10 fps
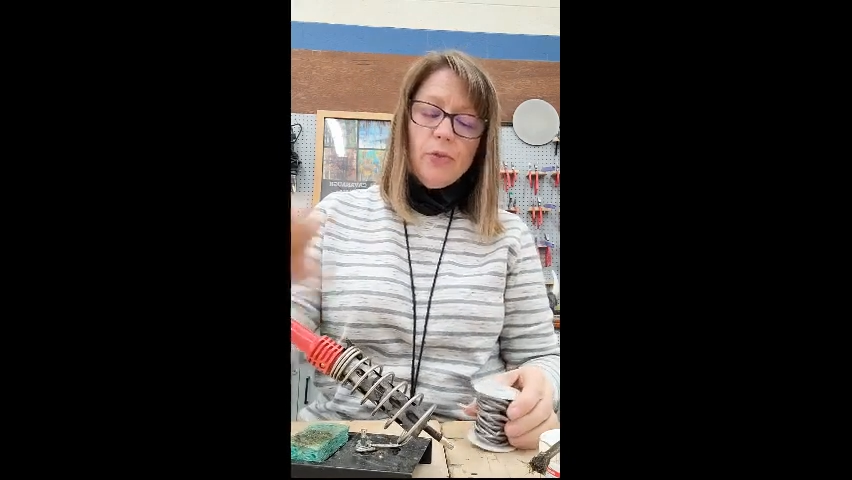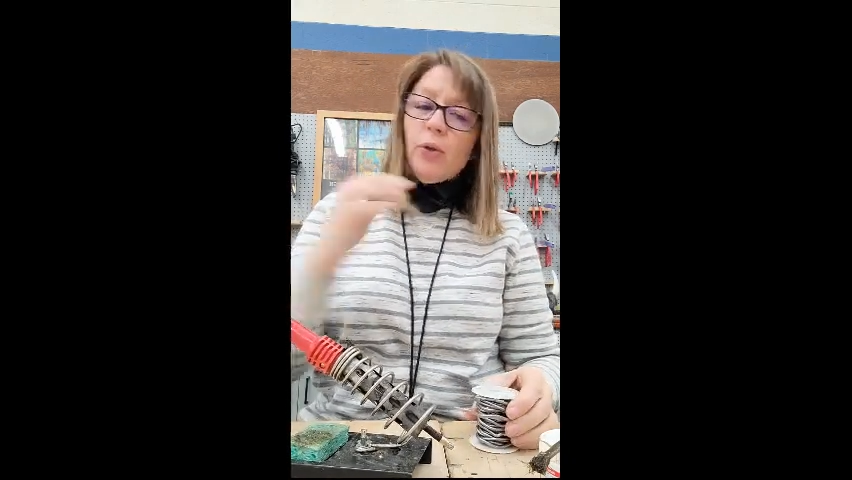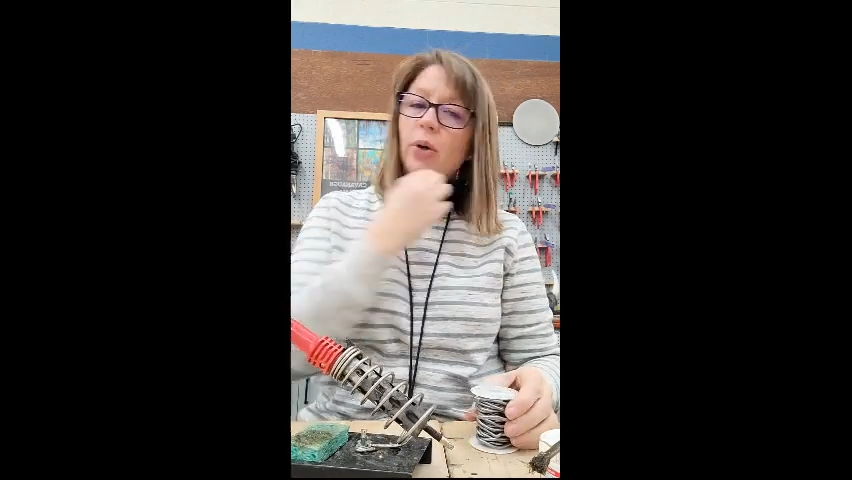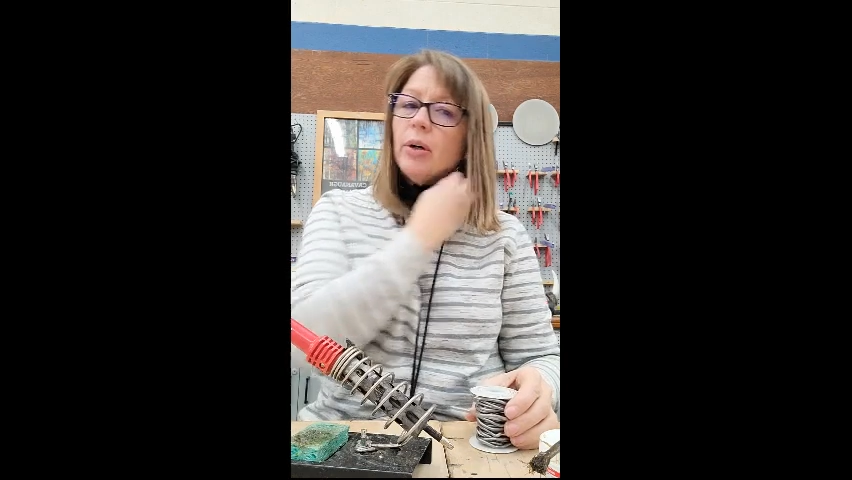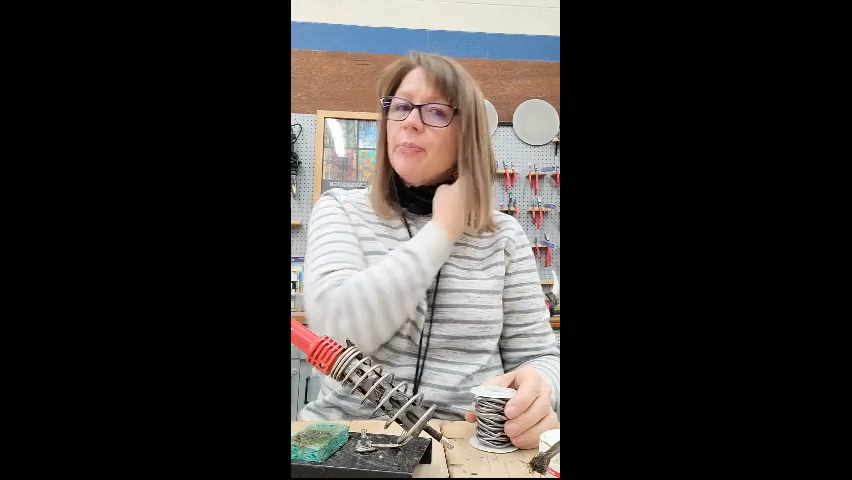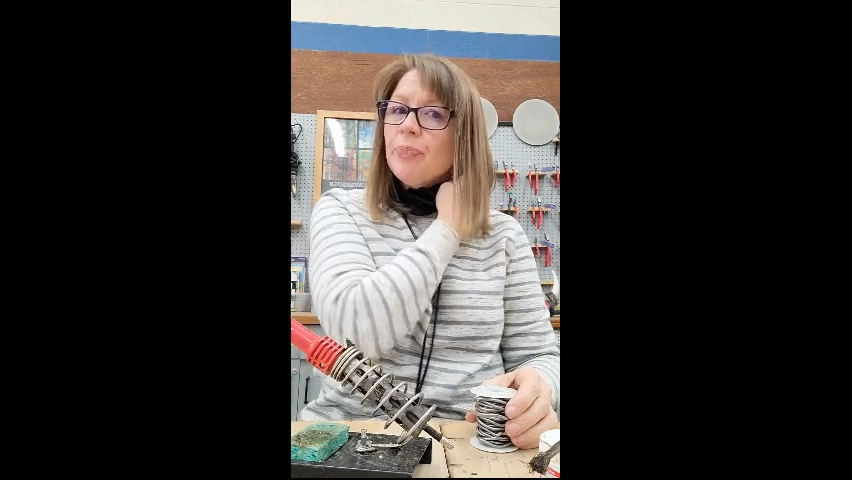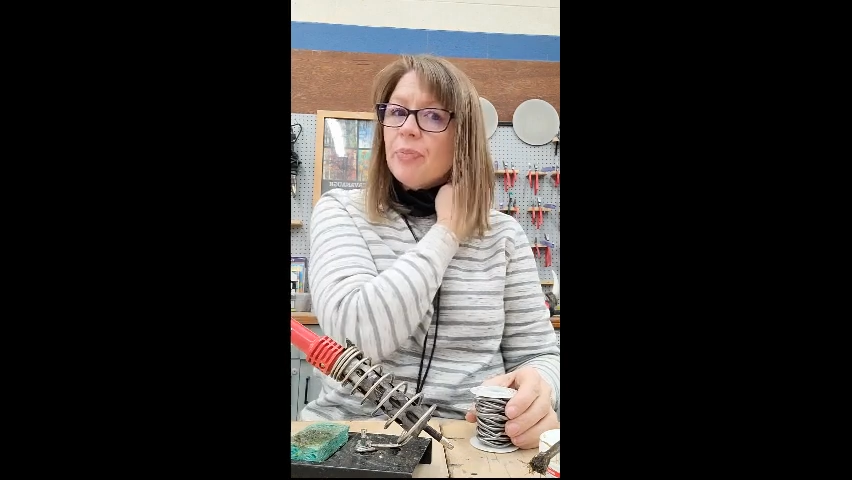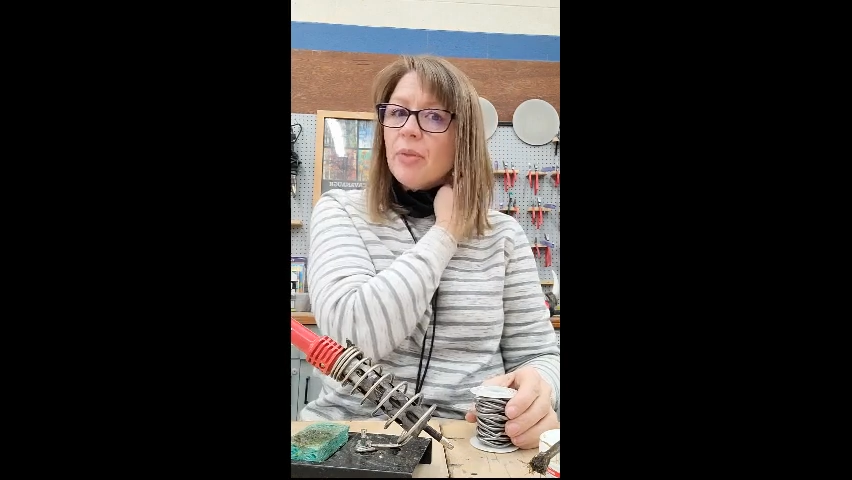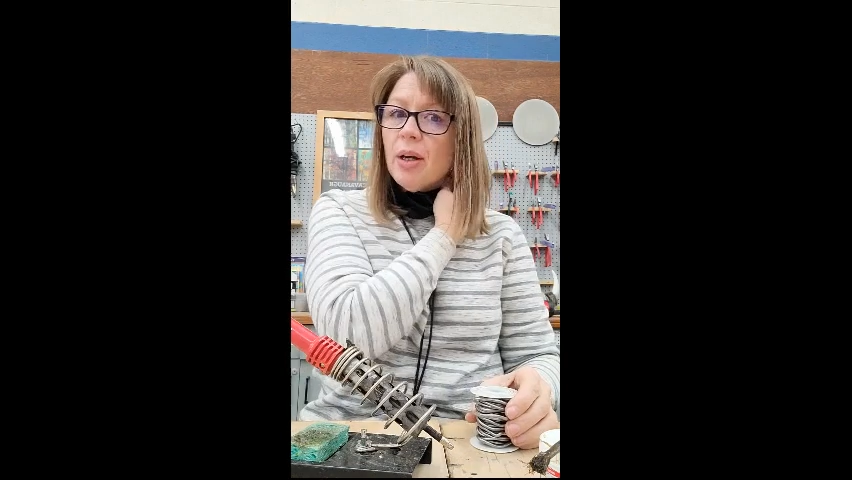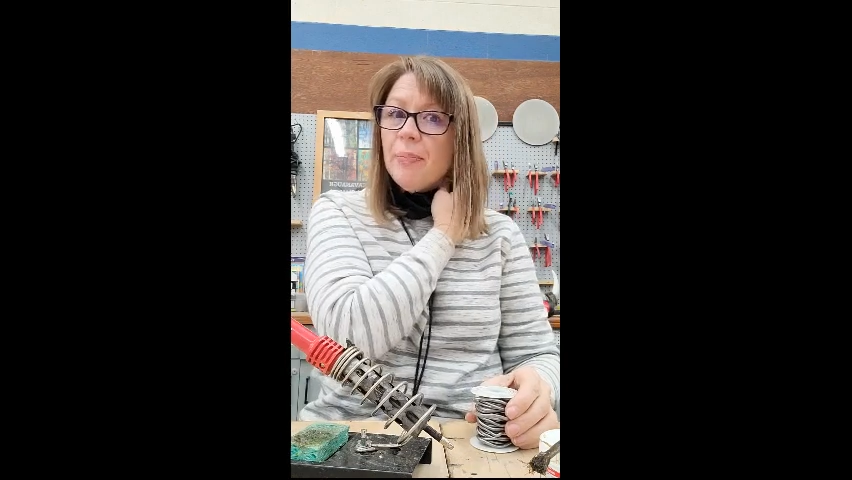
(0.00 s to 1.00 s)
for
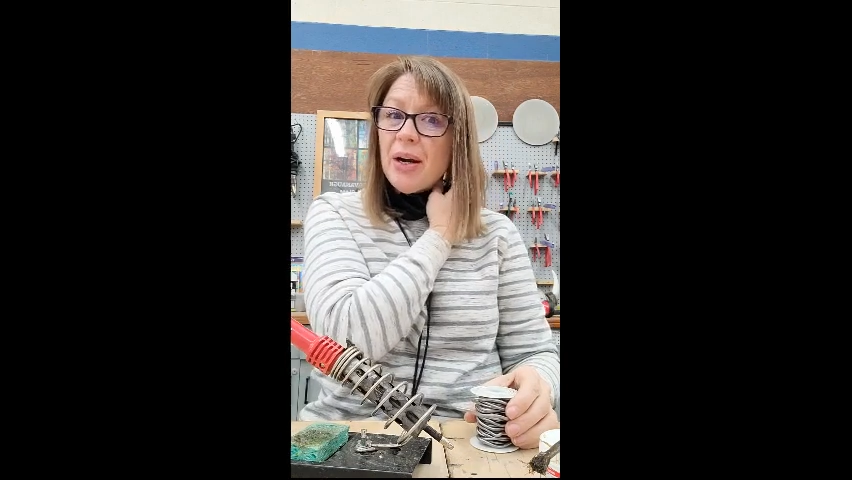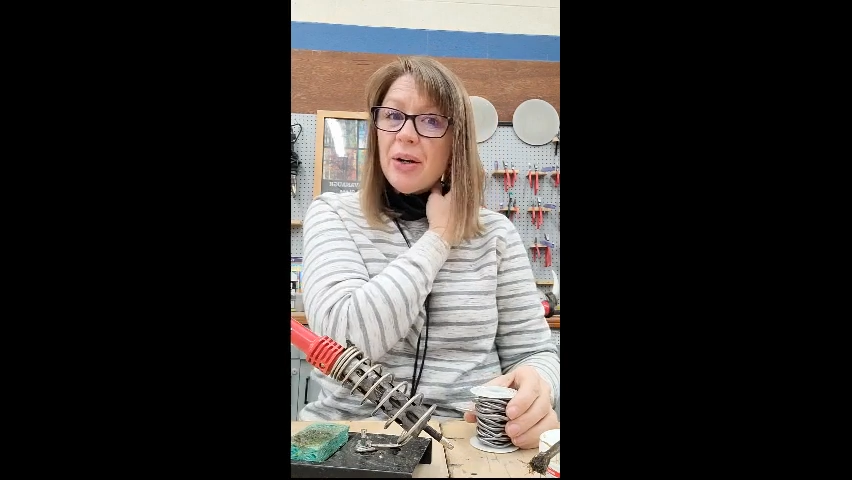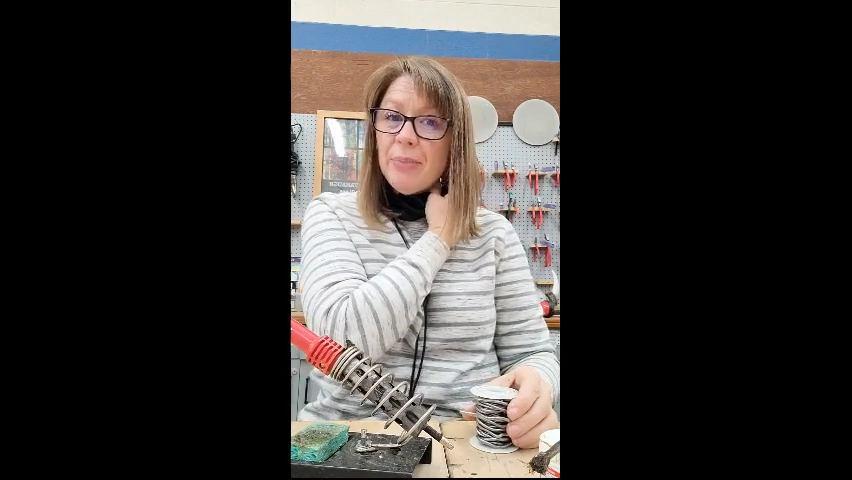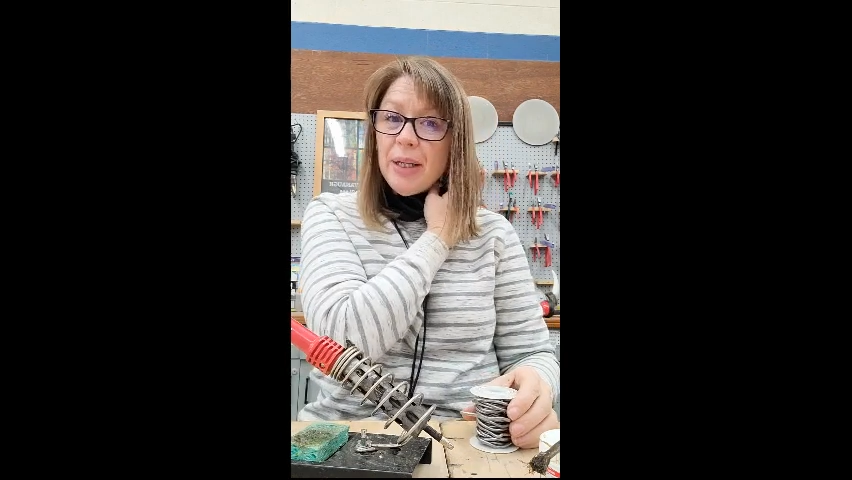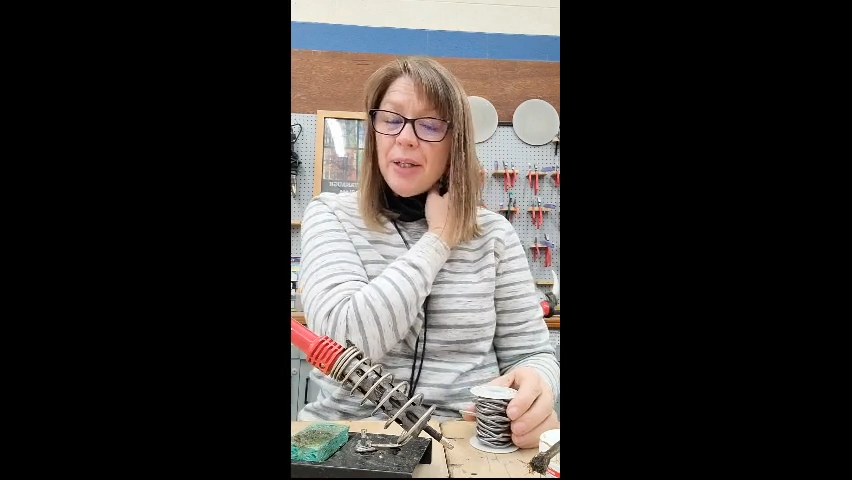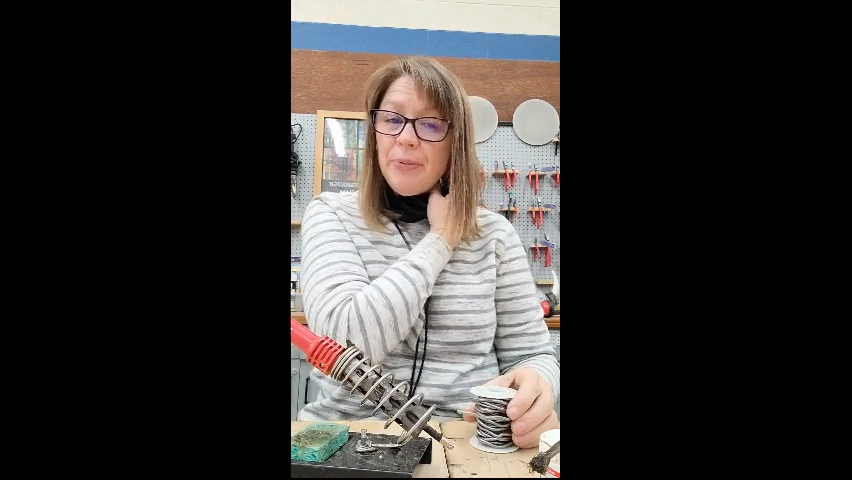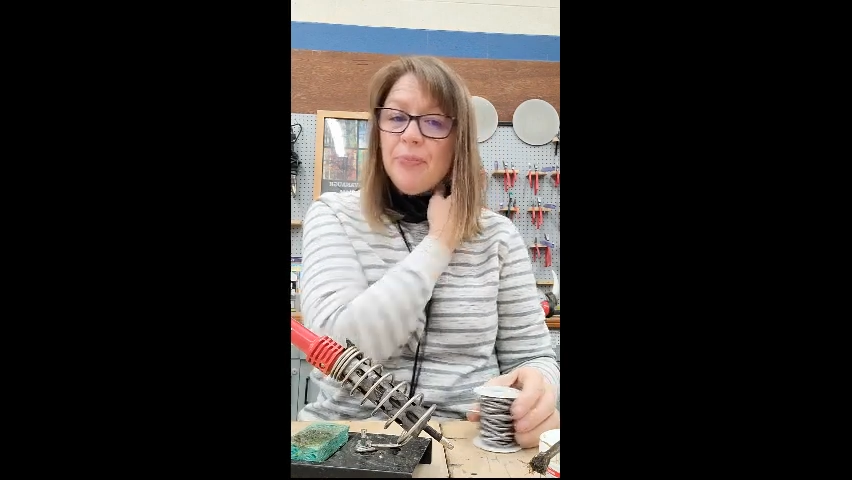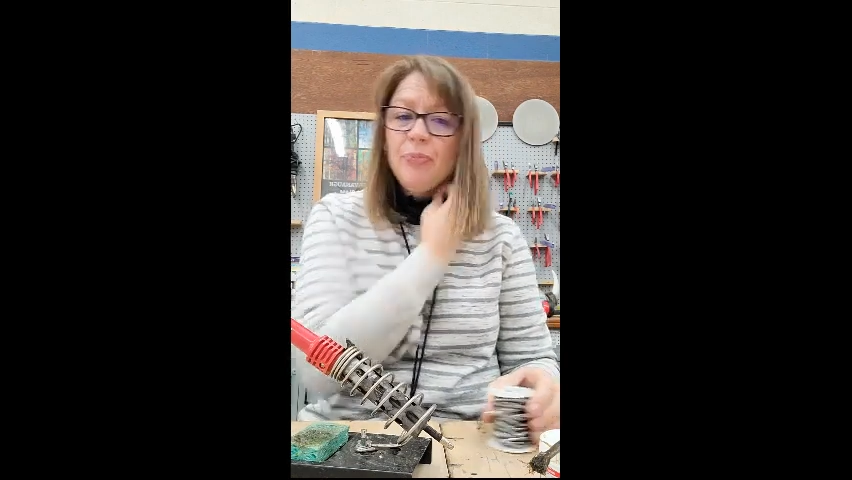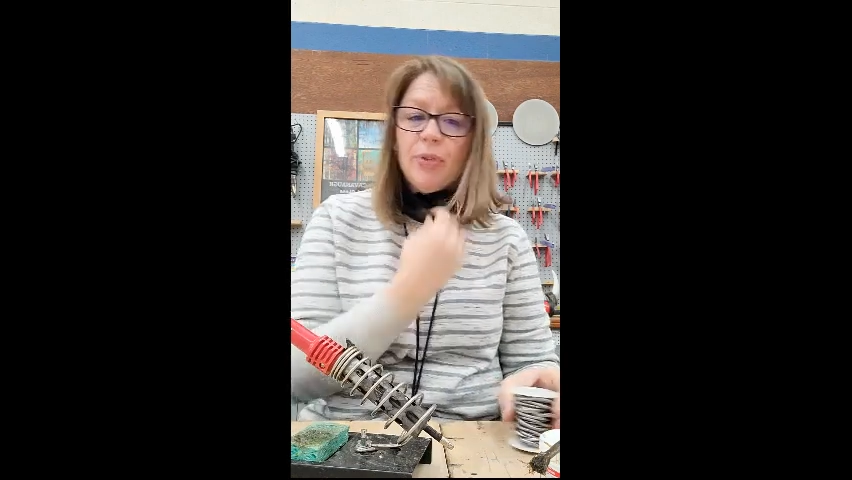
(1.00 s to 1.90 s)
about a minute